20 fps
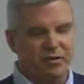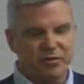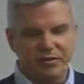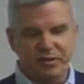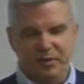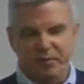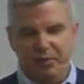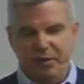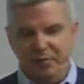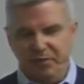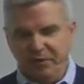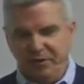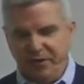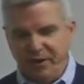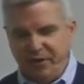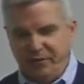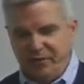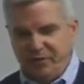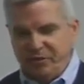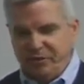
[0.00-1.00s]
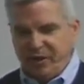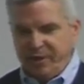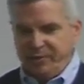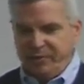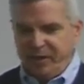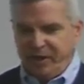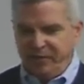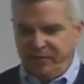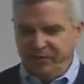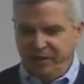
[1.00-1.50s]
see the people in Denver dropping
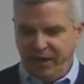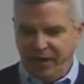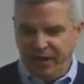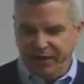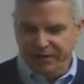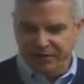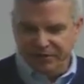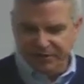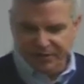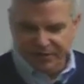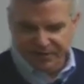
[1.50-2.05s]
like flies,